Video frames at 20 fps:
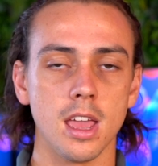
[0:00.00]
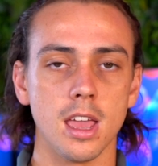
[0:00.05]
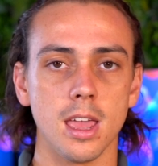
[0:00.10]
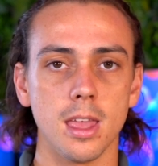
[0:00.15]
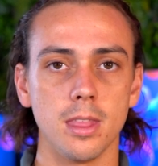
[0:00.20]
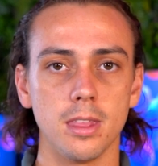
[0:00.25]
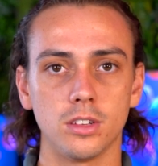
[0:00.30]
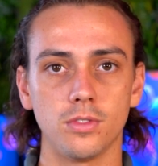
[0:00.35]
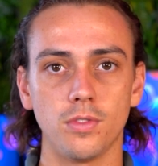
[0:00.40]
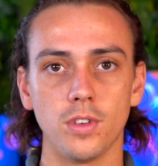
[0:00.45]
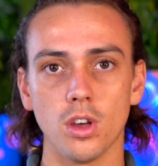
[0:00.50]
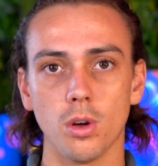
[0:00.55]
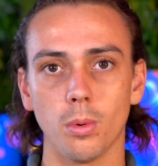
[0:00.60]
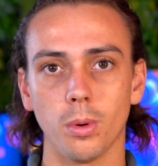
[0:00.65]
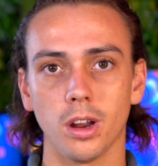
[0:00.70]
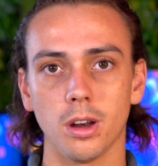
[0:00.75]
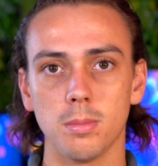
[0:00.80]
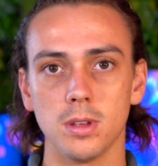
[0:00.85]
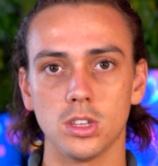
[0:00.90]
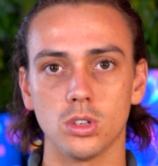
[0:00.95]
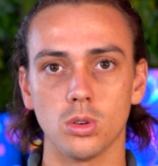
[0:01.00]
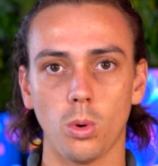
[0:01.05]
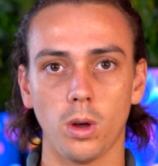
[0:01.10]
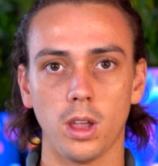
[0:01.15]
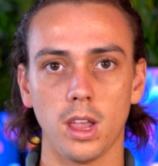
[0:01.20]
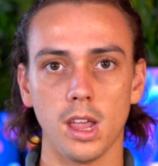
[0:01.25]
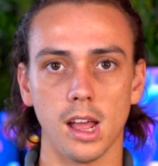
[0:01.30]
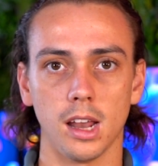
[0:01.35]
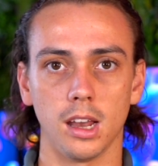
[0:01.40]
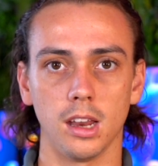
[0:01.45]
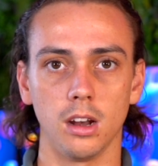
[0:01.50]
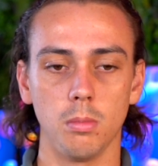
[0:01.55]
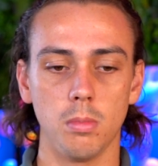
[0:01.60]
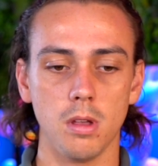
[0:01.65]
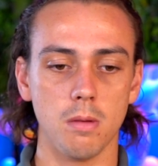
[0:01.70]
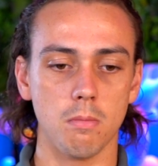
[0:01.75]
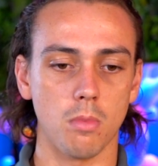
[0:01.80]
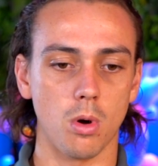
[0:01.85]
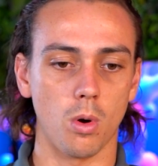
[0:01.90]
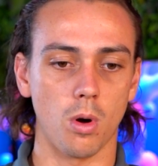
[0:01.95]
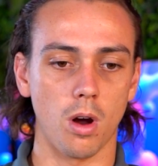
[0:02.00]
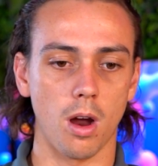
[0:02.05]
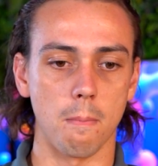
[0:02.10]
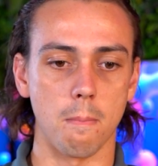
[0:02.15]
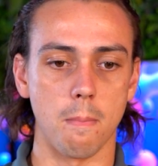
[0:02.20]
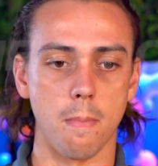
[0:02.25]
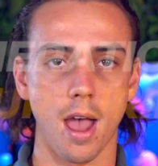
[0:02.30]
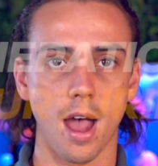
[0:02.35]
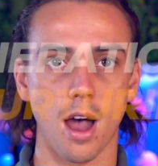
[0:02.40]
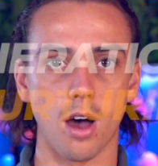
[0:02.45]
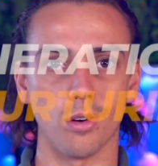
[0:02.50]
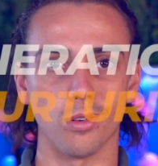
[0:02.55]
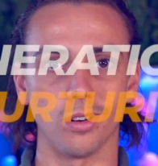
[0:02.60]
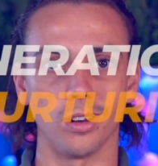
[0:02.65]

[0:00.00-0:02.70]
In this video, we're going to be talking a little bit more about